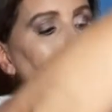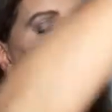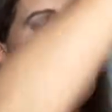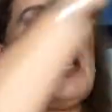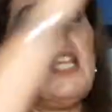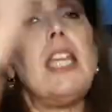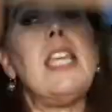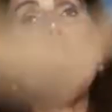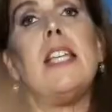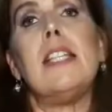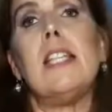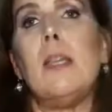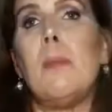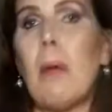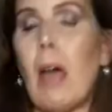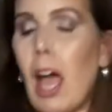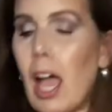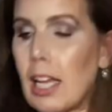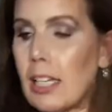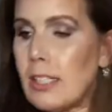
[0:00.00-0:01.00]
easy
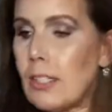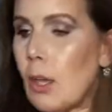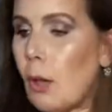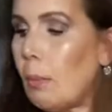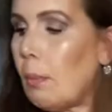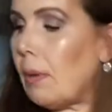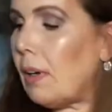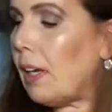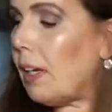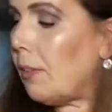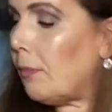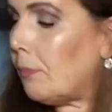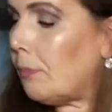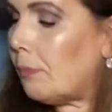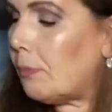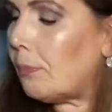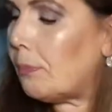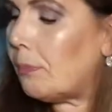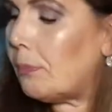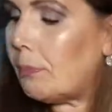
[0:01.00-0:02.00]
box opening.
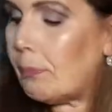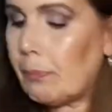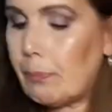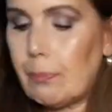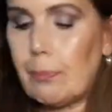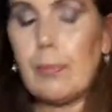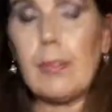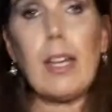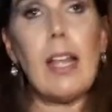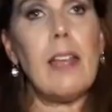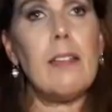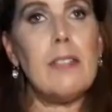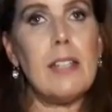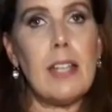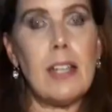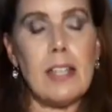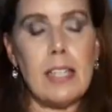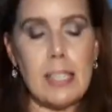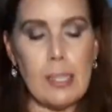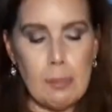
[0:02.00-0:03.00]
I've
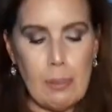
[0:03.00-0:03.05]
done this